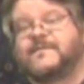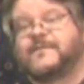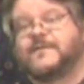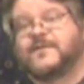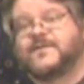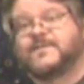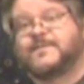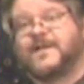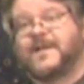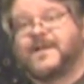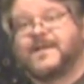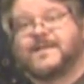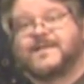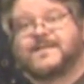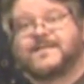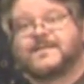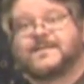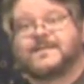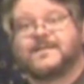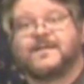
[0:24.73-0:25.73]
in the first
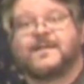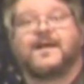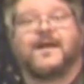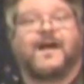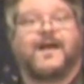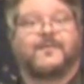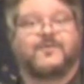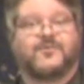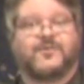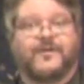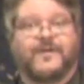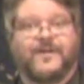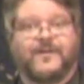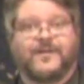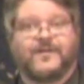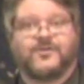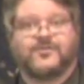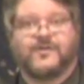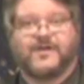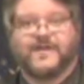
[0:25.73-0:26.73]
place. I'm sure
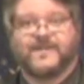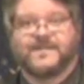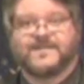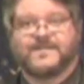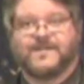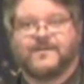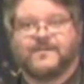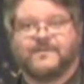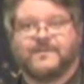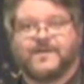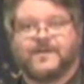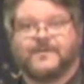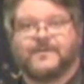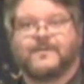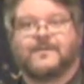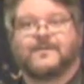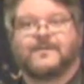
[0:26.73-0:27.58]
you'll enjoy this interview.